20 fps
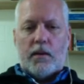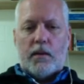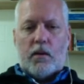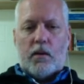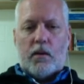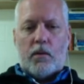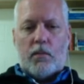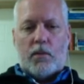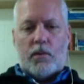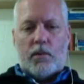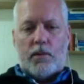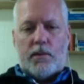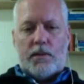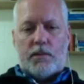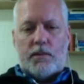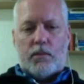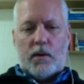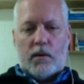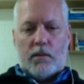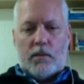Homer
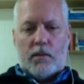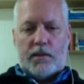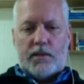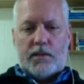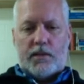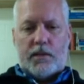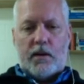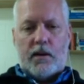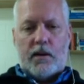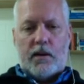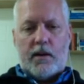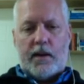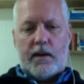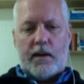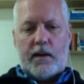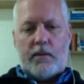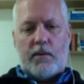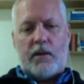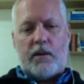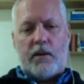is where I want to start, and
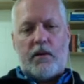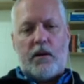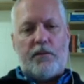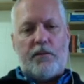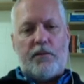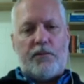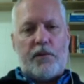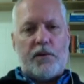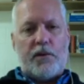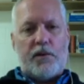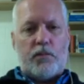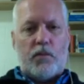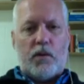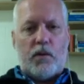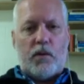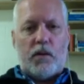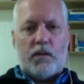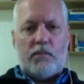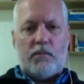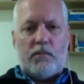I want to call the first
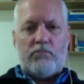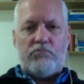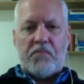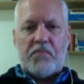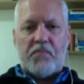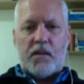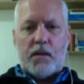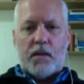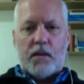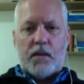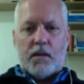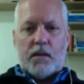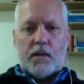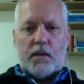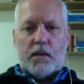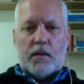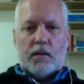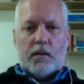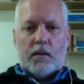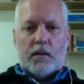one,
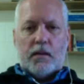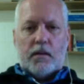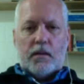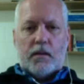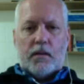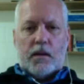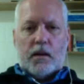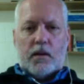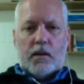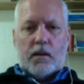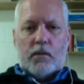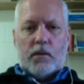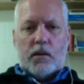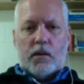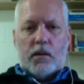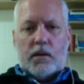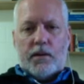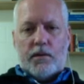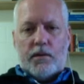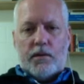uh, we'll
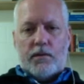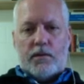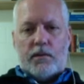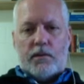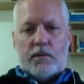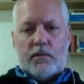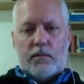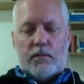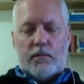call it user